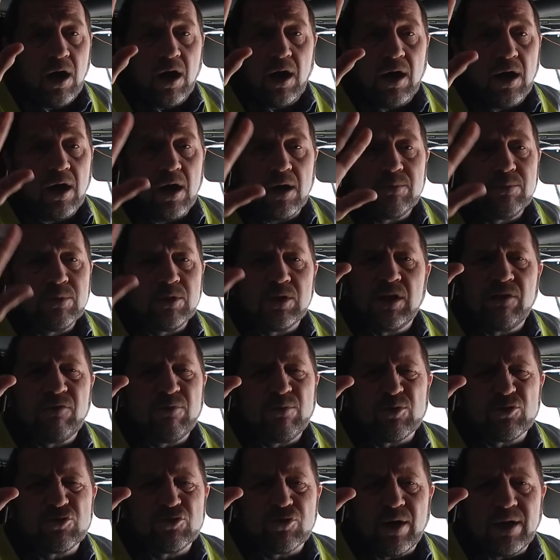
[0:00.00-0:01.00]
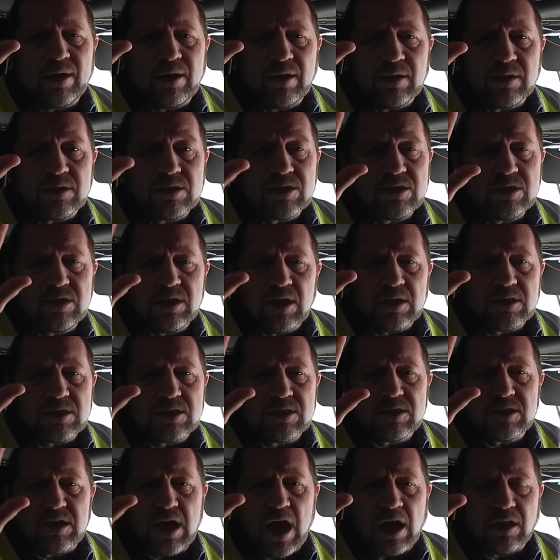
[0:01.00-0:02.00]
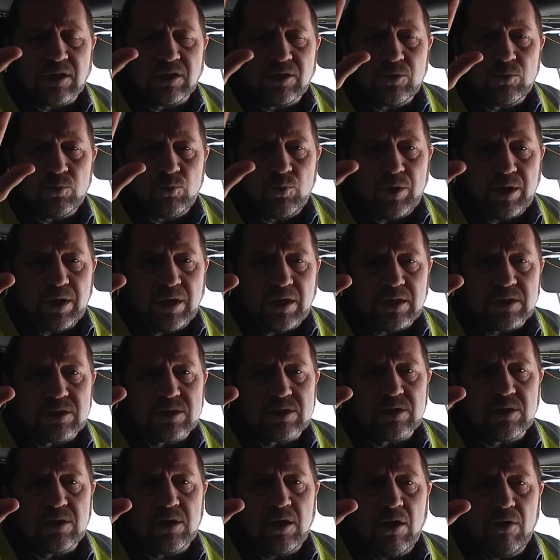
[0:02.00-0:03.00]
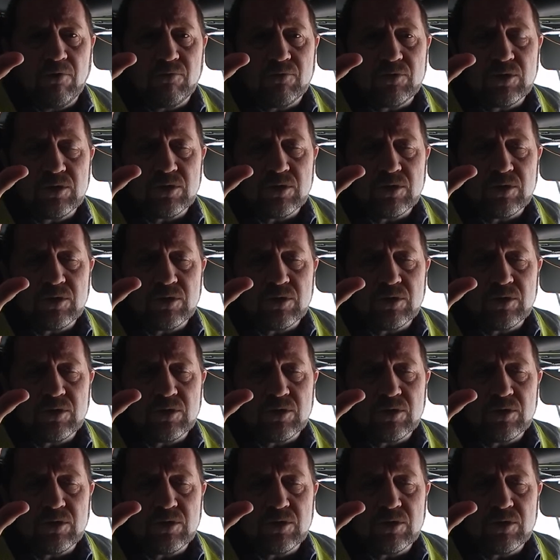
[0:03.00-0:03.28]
unbelievable training, 6 solid weeks of